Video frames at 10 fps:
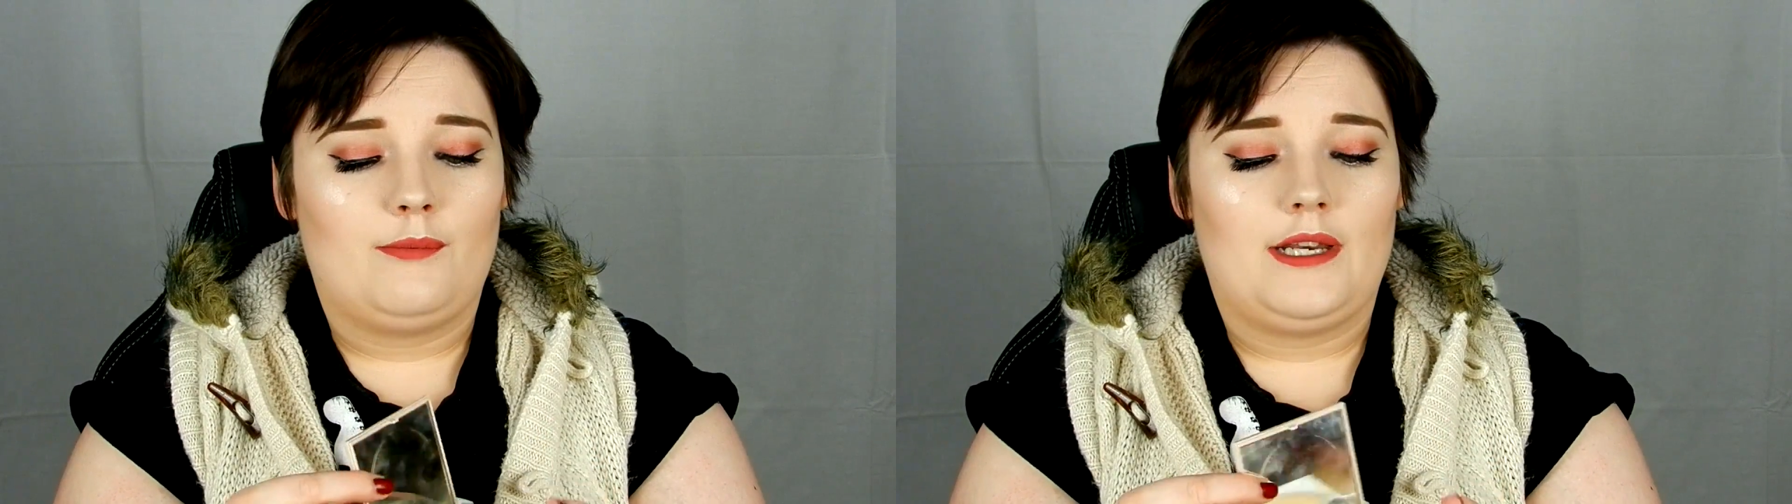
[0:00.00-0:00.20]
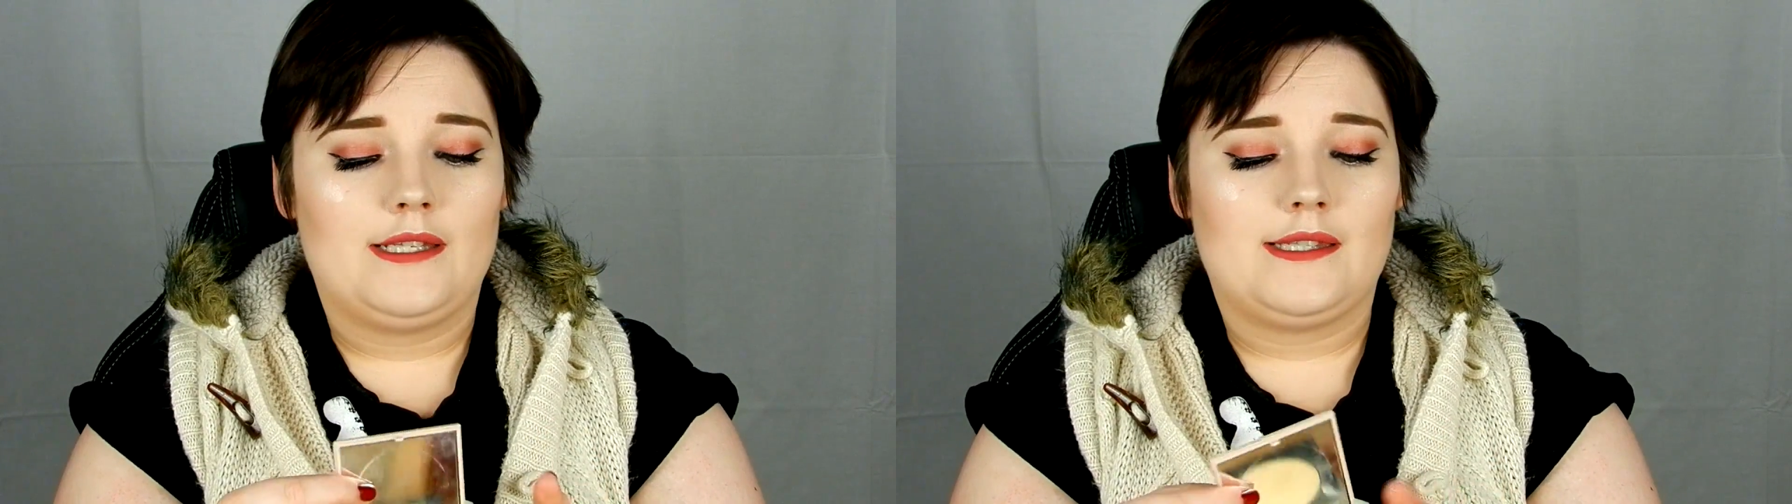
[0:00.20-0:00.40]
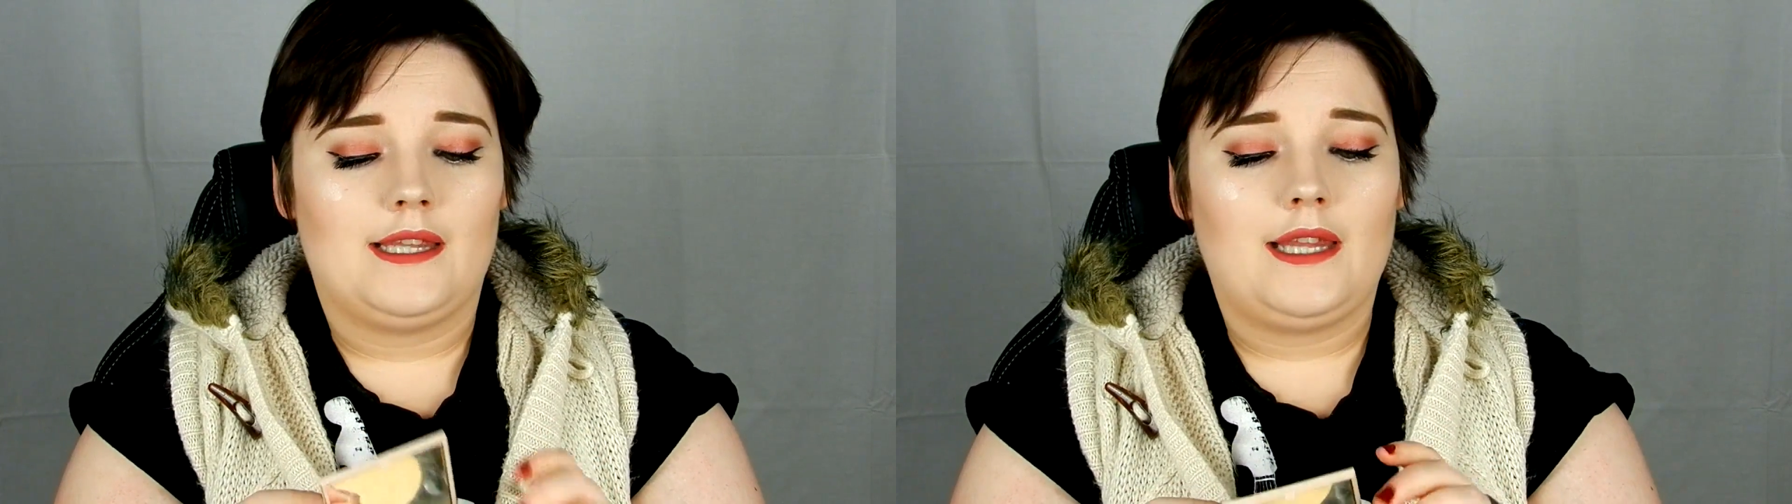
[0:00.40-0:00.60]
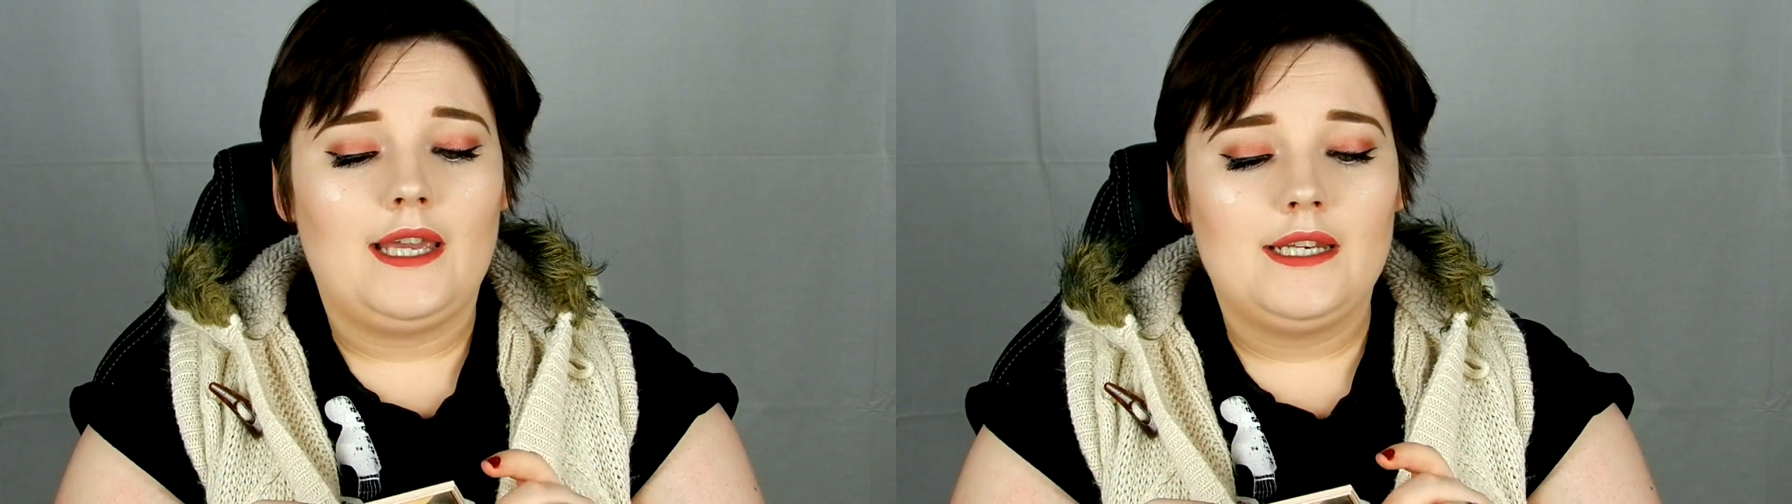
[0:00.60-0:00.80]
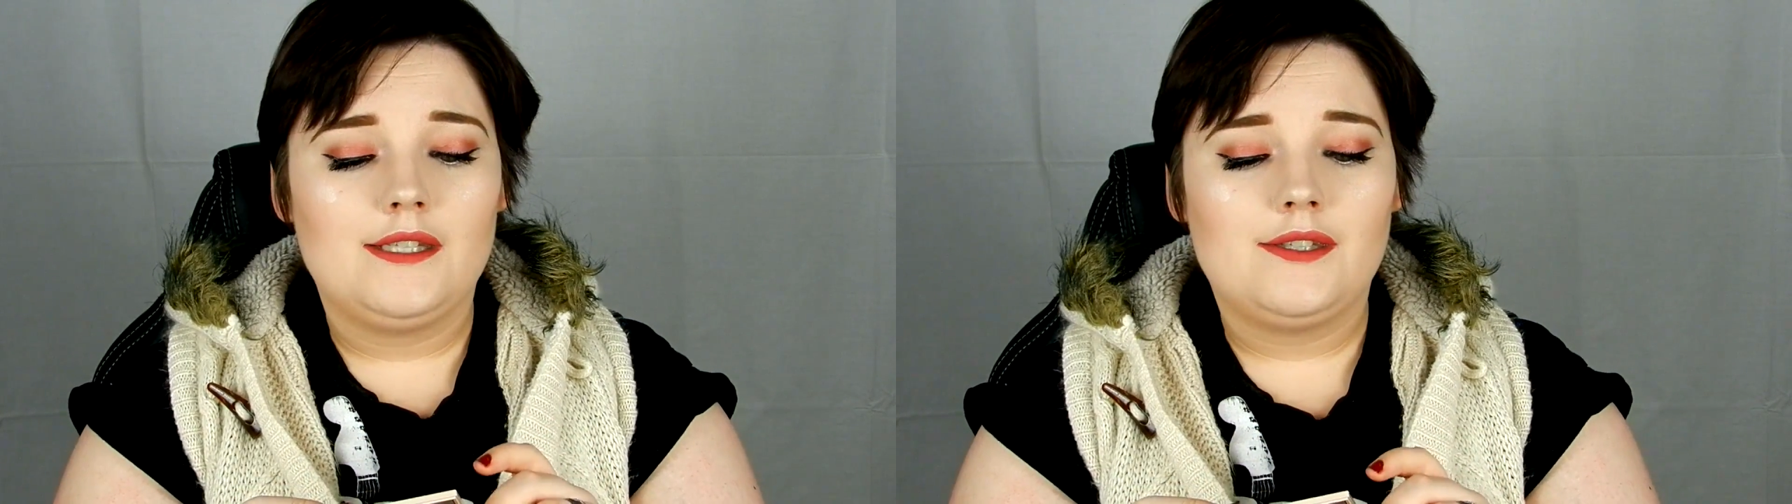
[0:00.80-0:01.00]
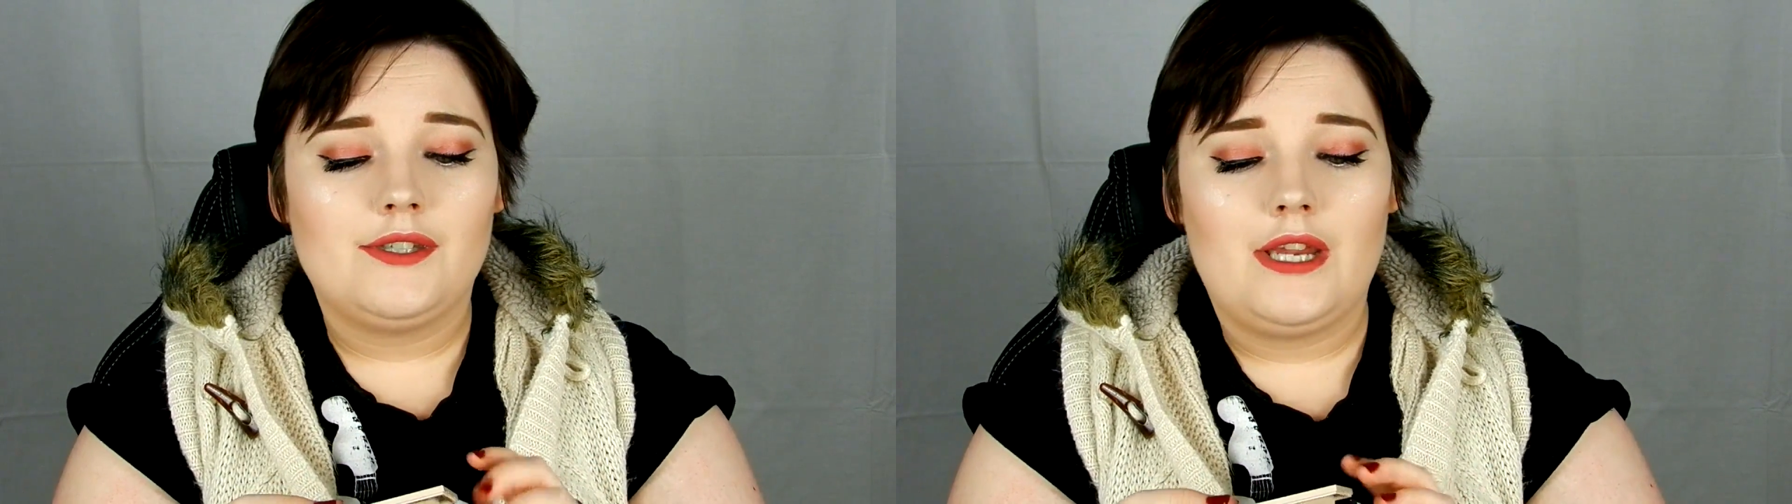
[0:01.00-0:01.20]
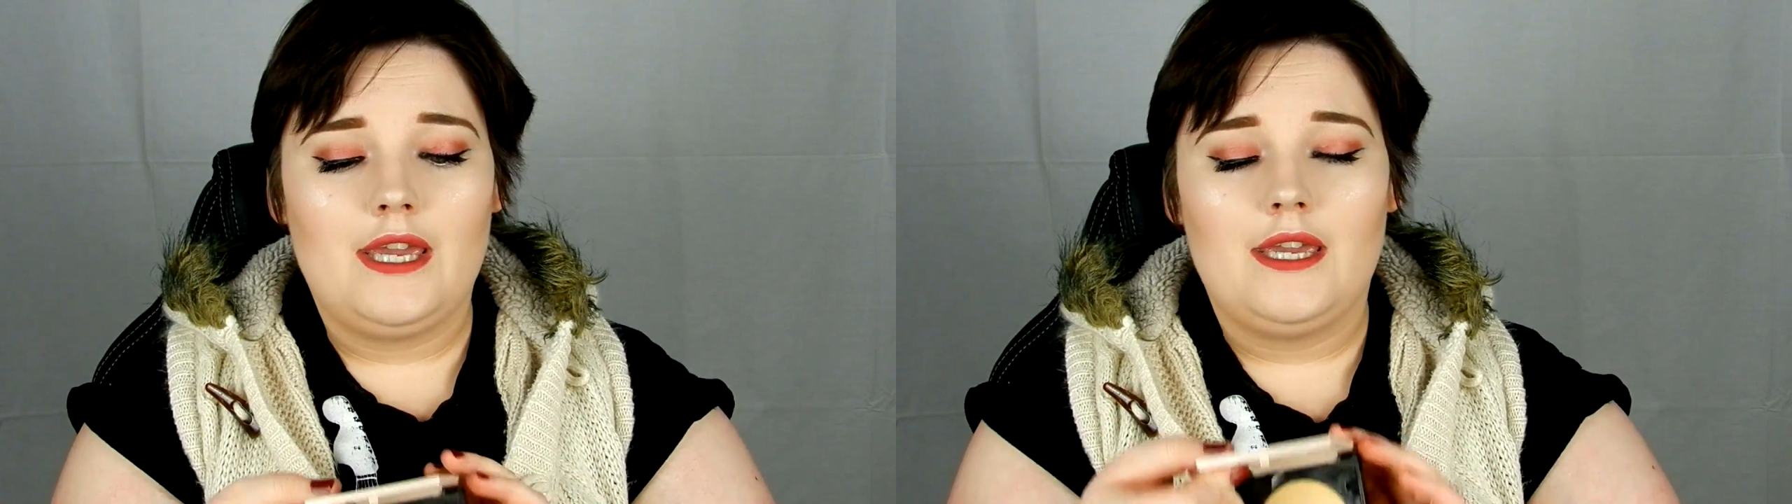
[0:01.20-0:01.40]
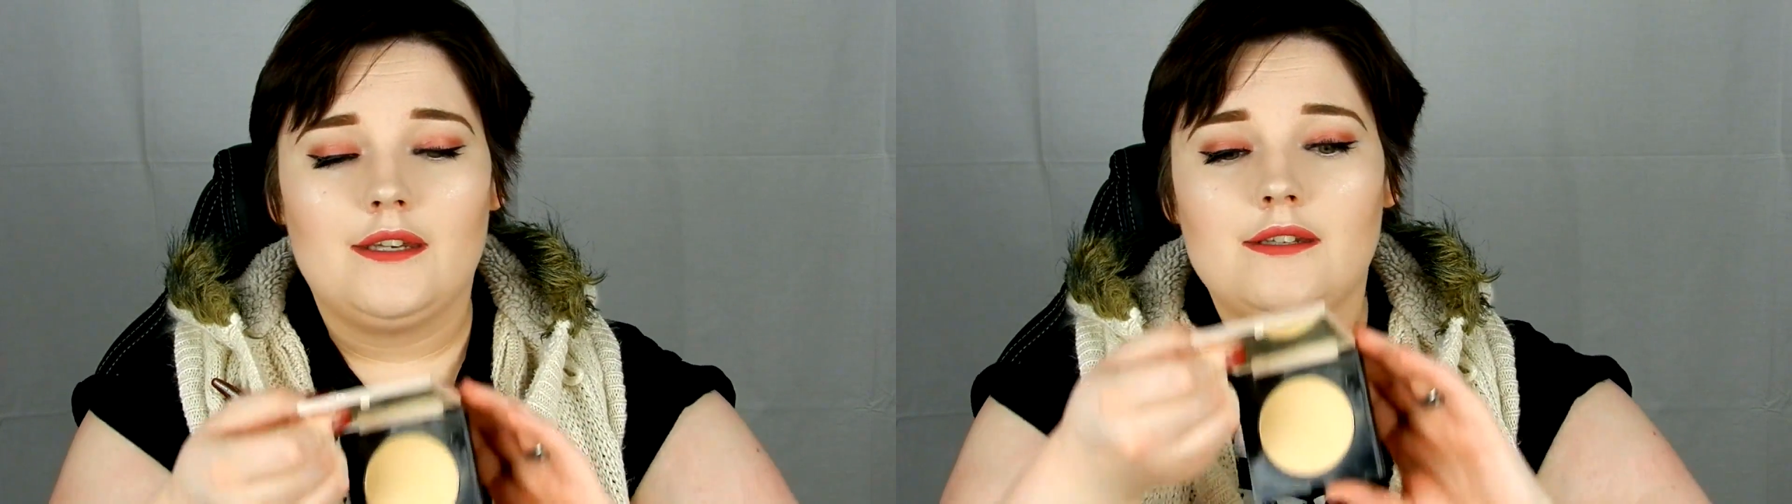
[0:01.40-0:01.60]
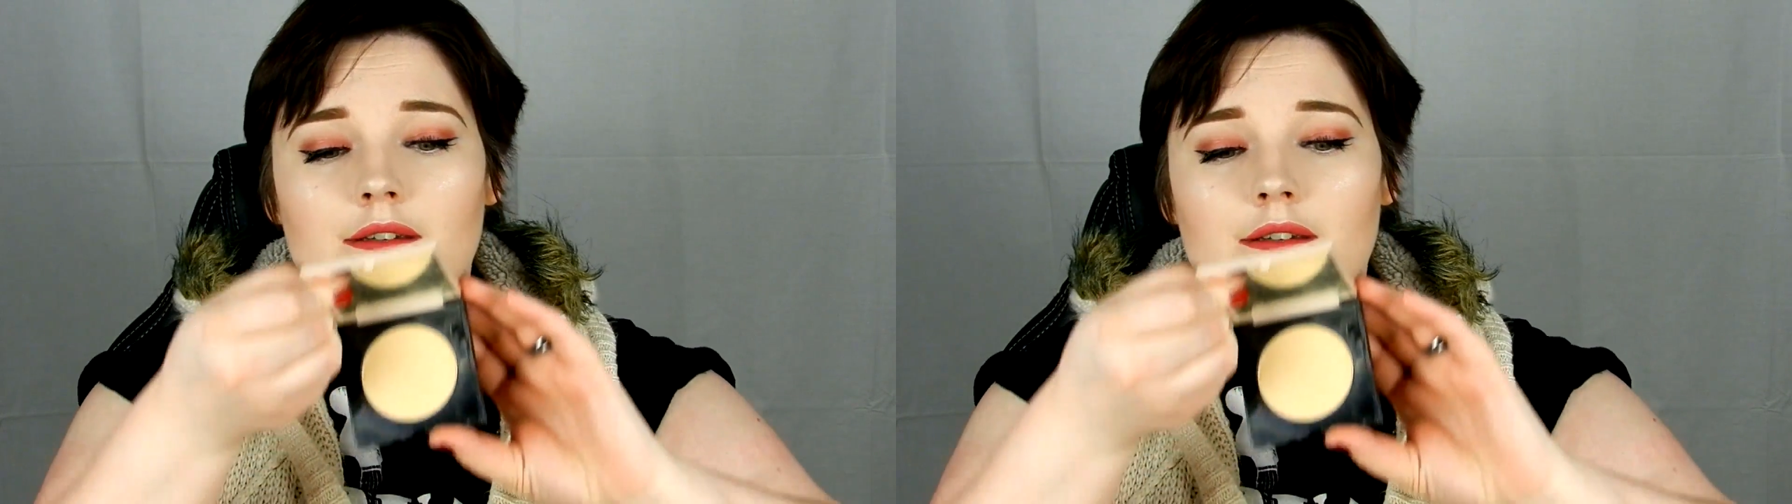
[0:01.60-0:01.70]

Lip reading: but as the lightest shade,